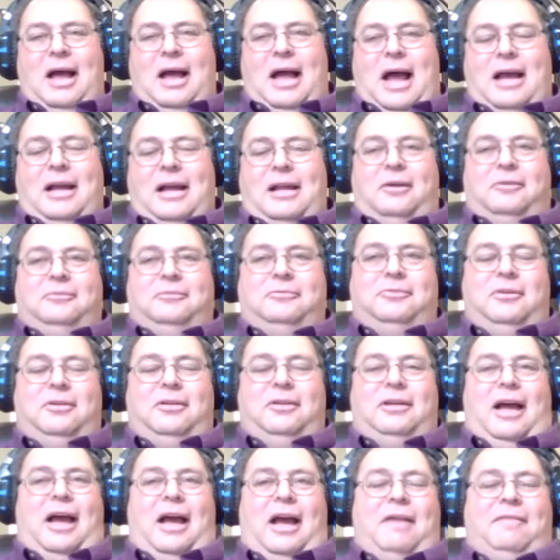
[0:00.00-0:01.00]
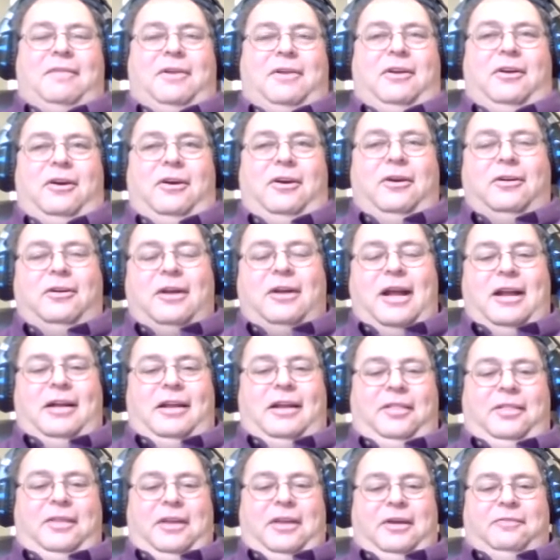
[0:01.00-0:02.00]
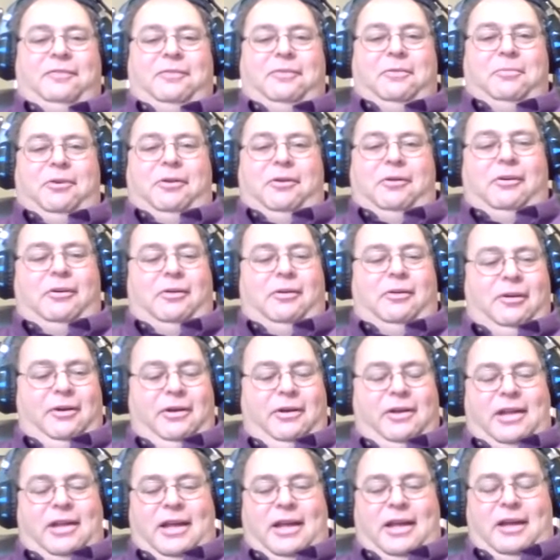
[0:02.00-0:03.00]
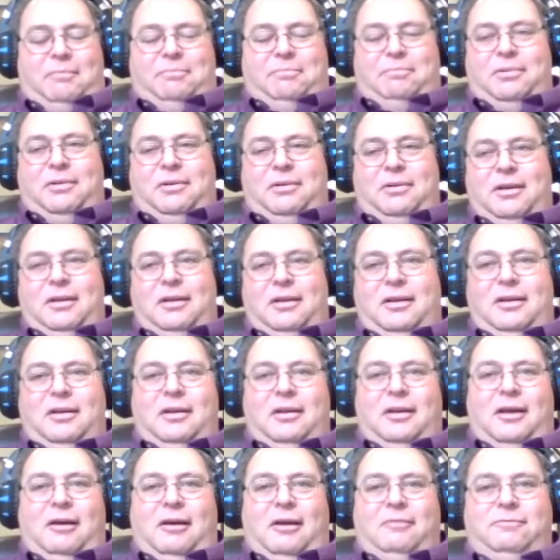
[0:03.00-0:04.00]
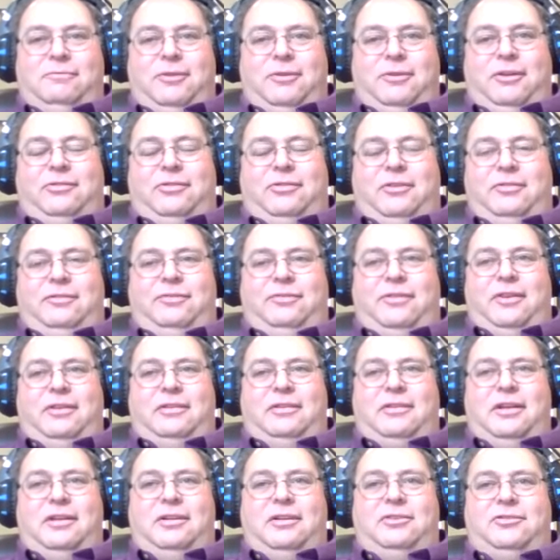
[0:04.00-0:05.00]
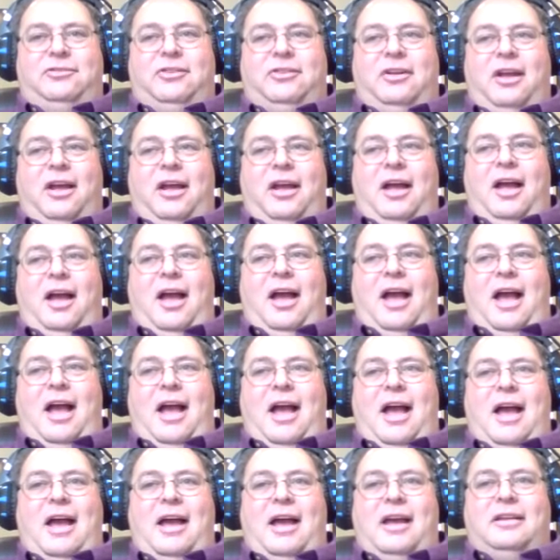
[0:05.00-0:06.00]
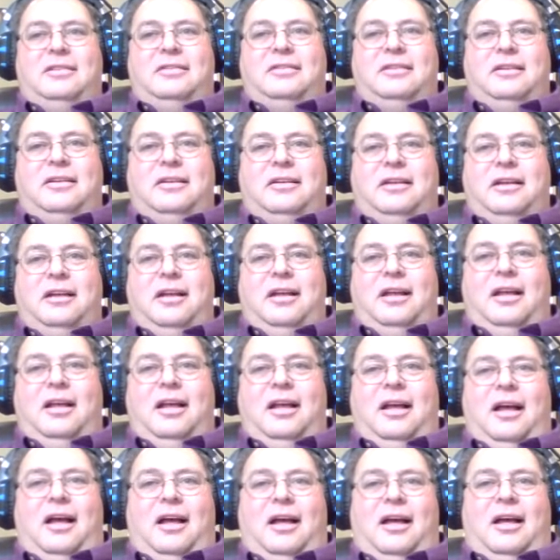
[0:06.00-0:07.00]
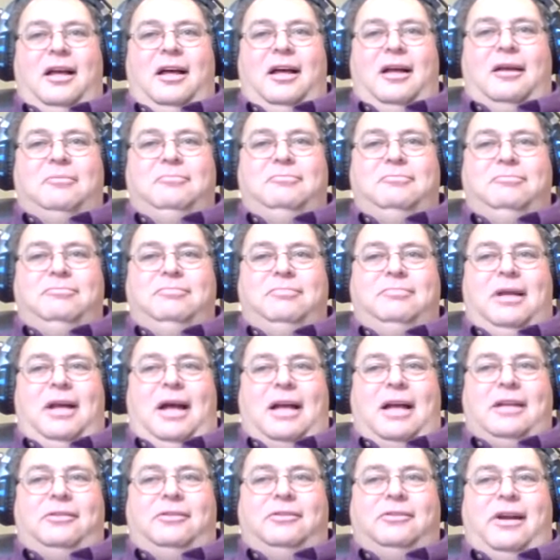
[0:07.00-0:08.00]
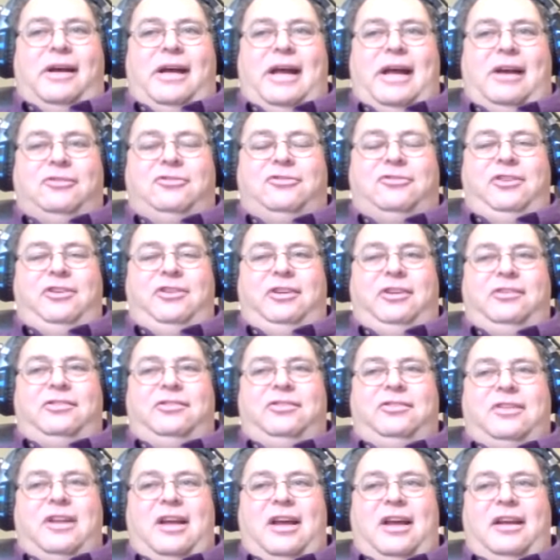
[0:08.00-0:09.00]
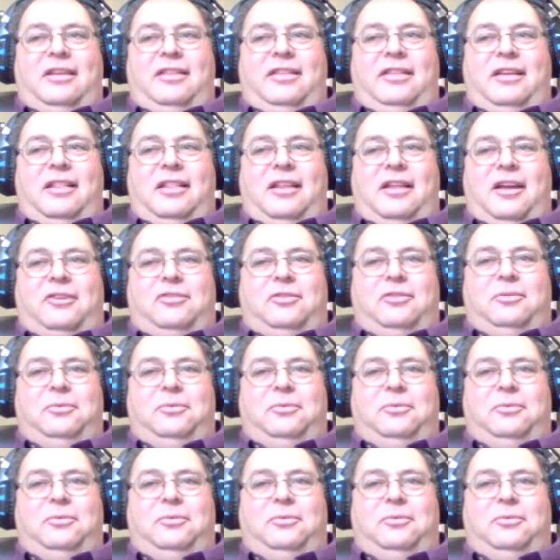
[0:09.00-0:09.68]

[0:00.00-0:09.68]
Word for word: because there's there's been no evidence that 20, 2016 was stolen. It was just a, a very unexpected result.